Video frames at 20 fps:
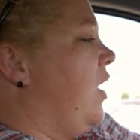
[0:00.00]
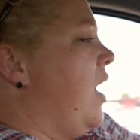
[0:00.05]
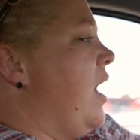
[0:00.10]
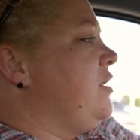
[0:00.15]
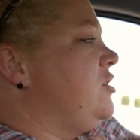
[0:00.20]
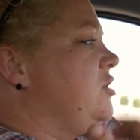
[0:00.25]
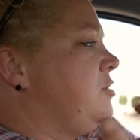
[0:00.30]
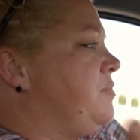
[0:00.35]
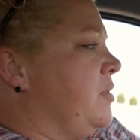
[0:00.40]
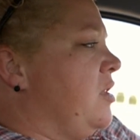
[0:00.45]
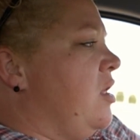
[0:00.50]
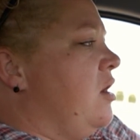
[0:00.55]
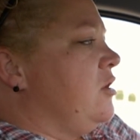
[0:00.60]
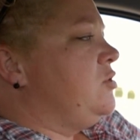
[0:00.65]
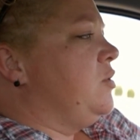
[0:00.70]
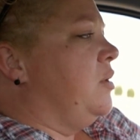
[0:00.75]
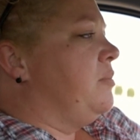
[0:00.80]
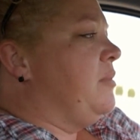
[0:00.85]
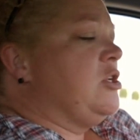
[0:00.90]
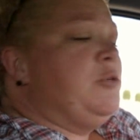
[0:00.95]
know, I just belong
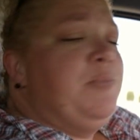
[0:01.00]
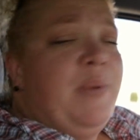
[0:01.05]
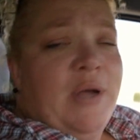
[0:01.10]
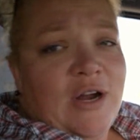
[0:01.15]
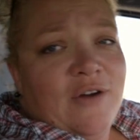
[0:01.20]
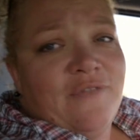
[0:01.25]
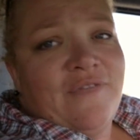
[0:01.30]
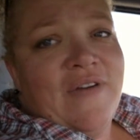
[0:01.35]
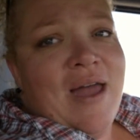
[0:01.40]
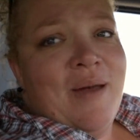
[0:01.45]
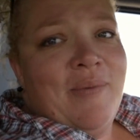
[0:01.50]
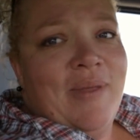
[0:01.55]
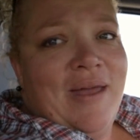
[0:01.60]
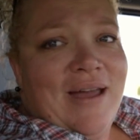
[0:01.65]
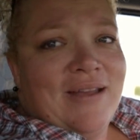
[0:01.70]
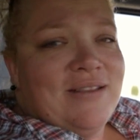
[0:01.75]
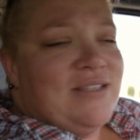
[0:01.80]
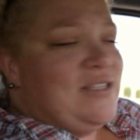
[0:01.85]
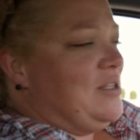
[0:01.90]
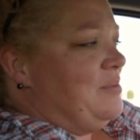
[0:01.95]
to a much bigger family.
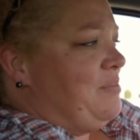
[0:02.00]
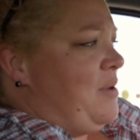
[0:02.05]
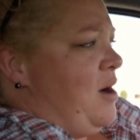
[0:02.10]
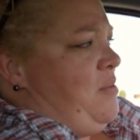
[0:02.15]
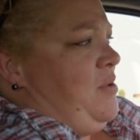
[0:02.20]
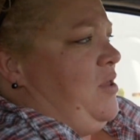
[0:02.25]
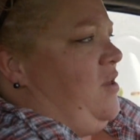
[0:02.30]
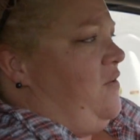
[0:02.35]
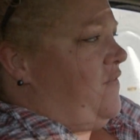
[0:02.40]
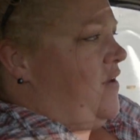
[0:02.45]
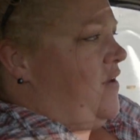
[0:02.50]
It's the barbecue